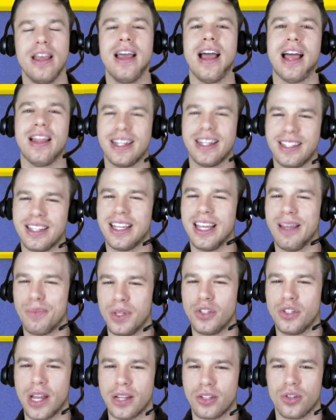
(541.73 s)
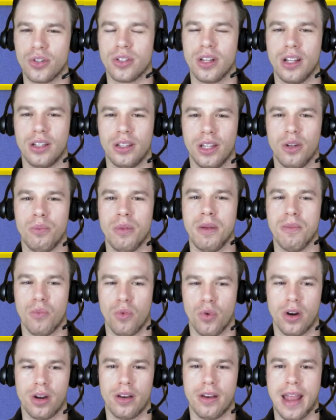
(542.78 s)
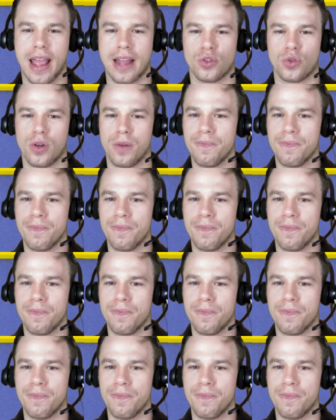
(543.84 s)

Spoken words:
I like to keep the gestures a little bit more natural.